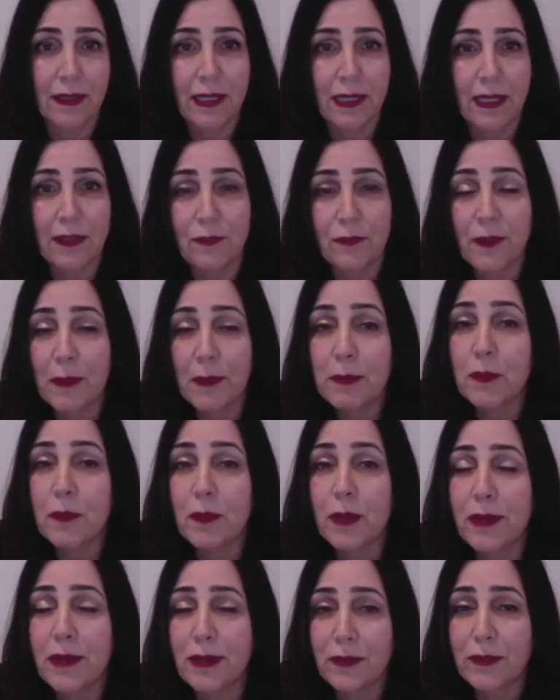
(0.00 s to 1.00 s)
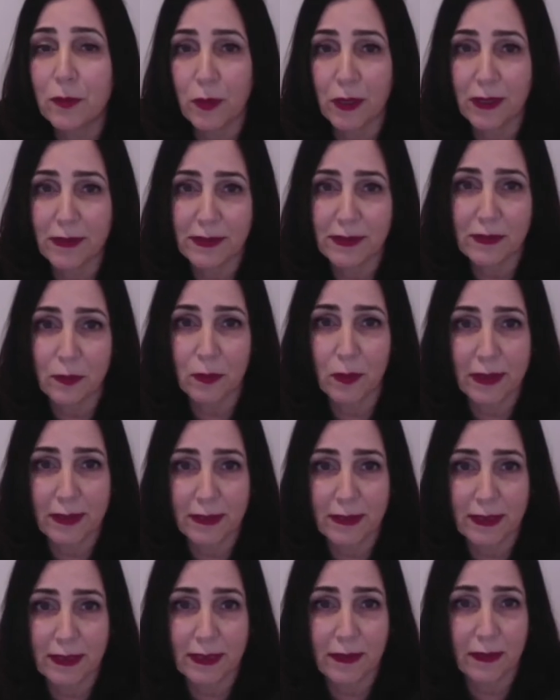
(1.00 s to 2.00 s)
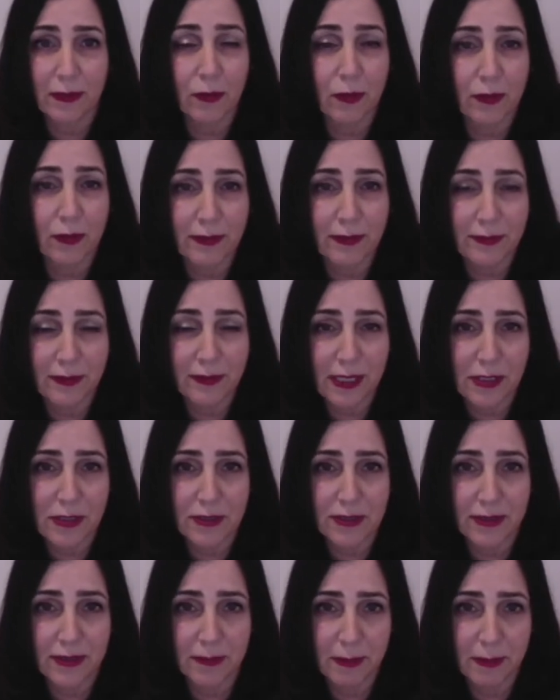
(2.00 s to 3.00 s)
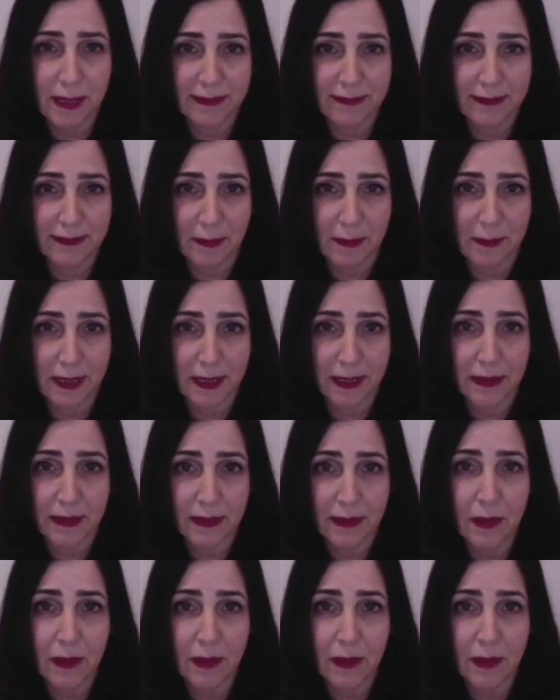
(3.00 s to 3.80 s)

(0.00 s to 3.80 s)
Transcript: In February 2020, in the early stages of the pandemic,